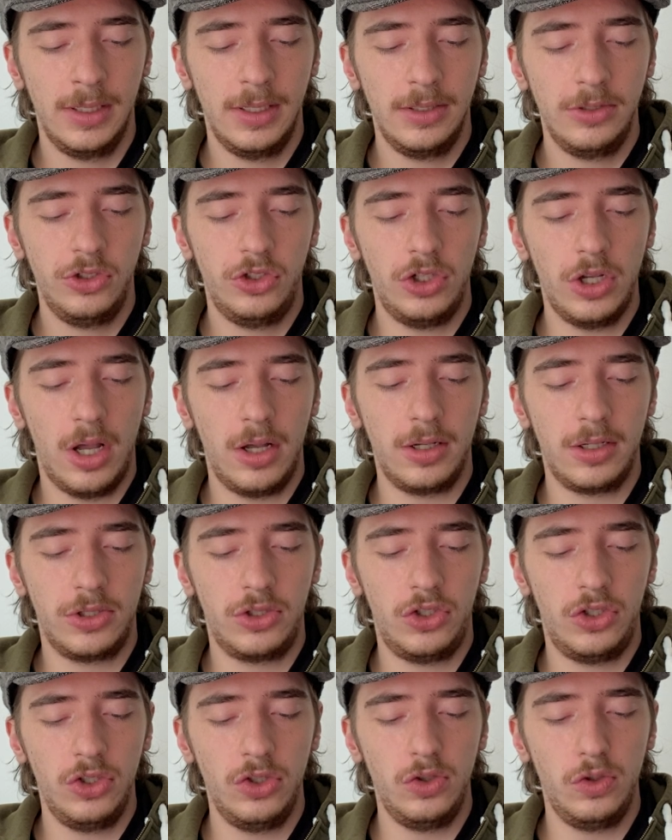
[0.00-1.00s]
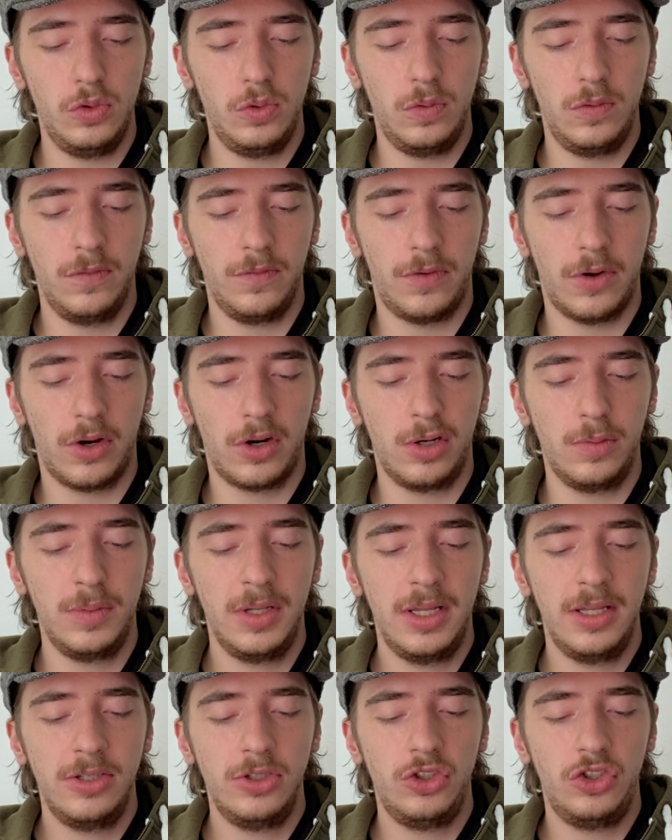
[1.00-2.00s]
Jug, two,
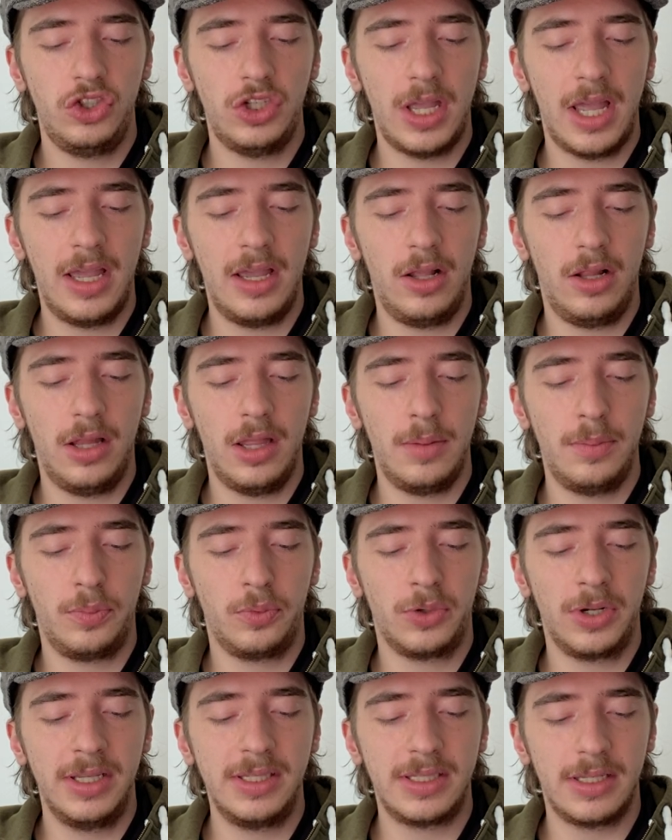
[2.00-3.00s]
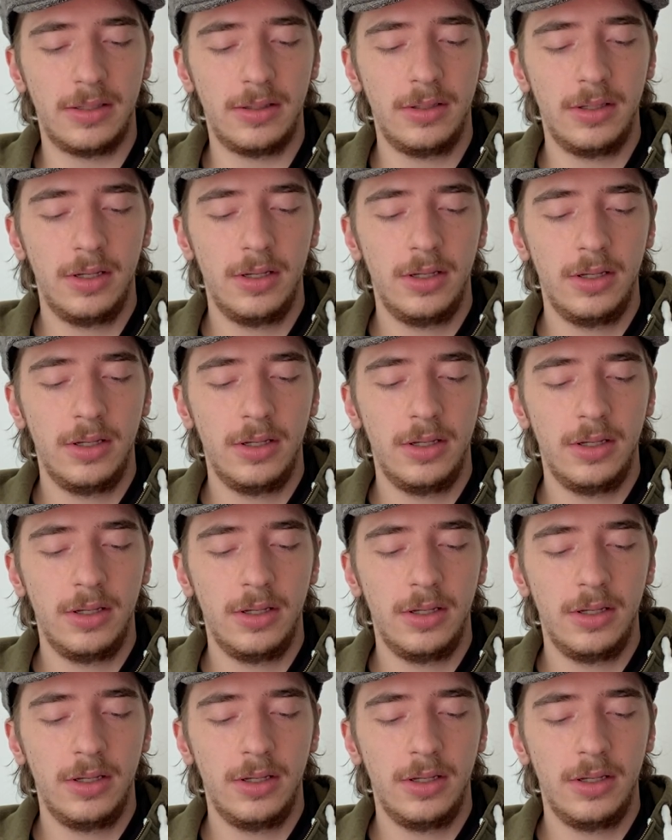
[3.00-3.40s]
verb. Jail and prison.